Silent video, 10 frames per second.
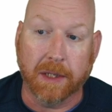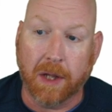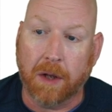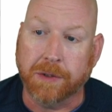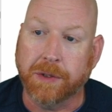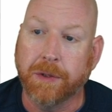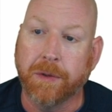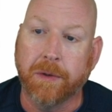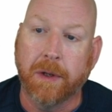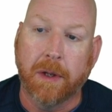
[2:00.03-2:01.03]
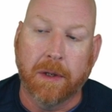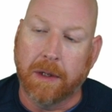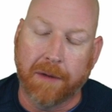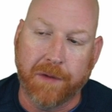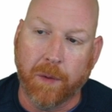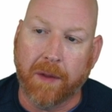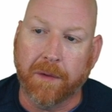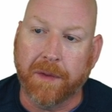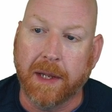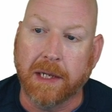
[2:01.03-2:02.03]
in the lawsuit, a few
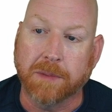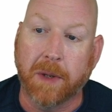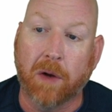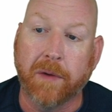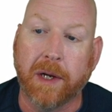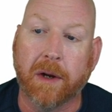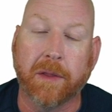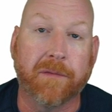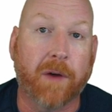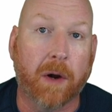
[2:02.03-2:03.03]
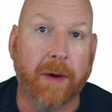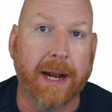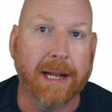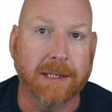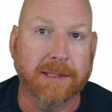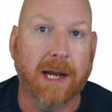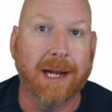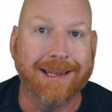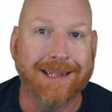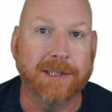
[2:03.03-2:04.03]
other things. But over here on the far right-hand
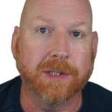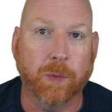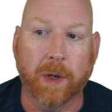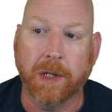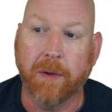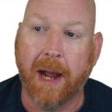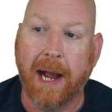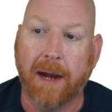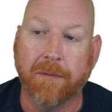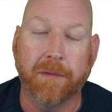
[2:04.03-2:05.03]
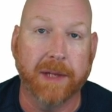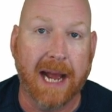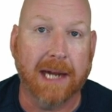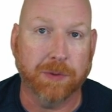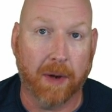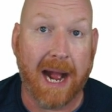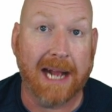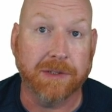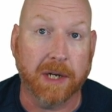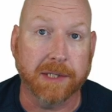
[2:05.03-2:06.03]
side, this is where you have the actual
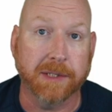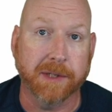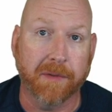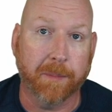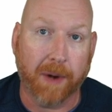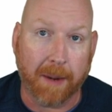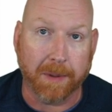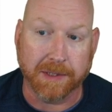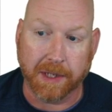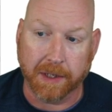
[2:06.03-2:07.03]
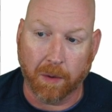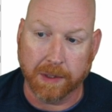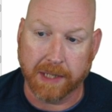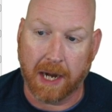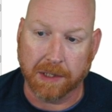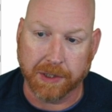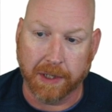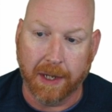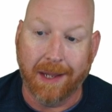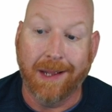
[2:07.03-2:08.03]
addresses of the properties that are going to
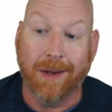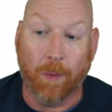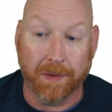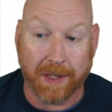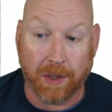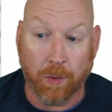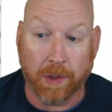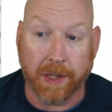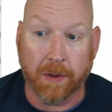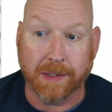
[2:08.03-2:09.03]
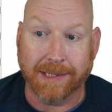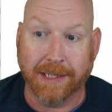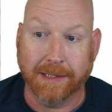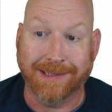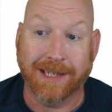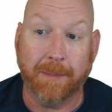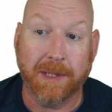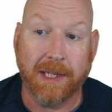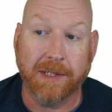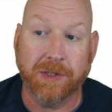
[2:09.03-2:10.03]
auction. One thing you will notice is some
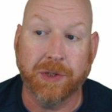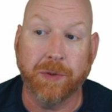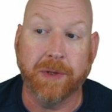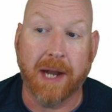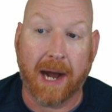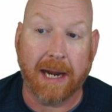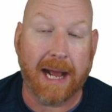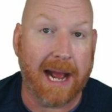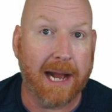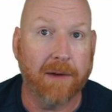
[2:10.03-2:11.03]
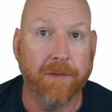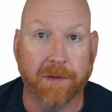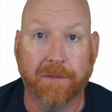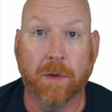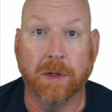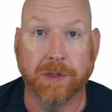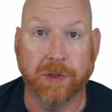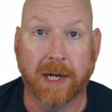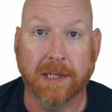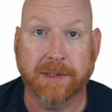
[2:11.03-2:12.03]
of these do not have the full
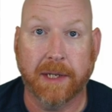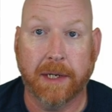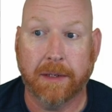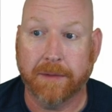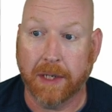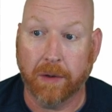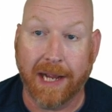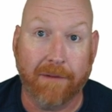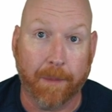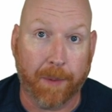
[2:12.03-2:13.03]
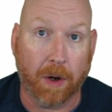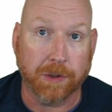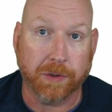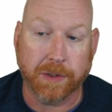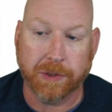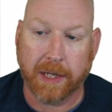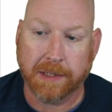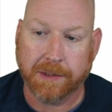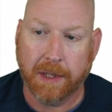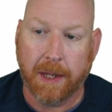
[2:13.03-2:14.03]
address there. They only have a partial
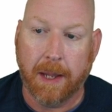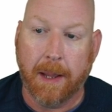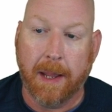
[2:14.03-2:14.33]
address.